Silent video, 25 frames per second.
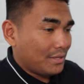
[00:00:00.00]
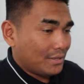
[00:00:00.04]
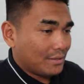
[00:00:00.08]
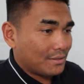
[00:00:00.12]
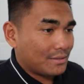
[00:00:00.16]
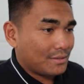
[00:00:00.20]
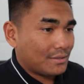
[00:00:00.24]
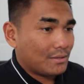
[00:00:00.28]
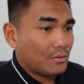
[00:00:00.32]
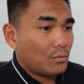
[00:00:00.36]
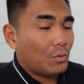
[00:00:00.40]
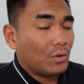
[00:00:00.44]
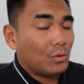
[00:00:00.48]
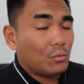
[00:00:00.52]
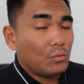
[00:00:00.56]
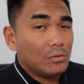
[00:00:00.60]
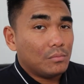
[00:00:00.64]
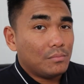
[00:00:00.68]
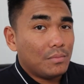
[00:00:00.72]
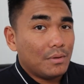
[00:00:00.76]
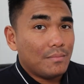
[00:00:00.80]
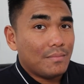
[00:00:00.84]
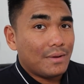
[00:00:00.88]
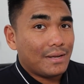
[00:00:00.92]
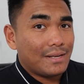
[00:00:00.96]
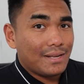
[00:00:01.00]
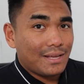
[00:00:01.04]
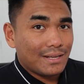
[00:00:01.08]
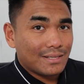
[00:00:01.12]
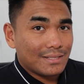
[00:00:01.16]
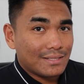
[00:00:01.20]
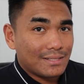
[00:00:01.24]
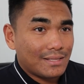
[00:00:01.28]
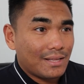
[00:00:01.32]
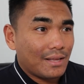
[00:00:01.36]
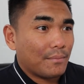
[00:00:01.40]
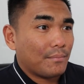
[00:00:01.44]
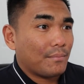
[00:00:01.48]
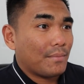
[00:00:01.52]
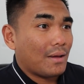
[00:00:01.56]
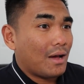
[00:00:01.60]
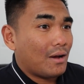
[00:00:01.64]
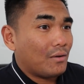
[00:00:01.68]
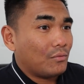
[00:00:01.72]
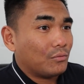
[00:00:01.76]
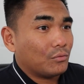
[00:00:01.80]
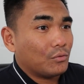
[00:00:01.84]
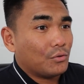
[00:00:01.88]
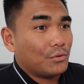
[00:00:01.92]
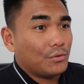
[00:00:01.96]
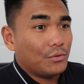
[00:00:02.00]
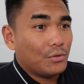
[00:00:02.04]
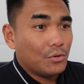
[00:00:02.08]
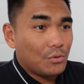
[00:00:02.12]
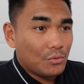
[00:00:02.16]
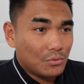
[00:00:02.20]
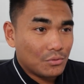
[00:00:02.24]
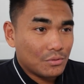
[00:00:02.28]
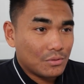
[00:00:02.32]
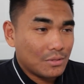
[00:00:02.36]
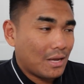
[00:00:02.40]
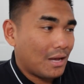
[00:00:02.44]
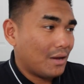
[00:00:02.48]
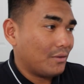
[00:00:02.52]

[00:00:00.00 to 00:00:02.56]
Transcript: this, what will be my next step after those,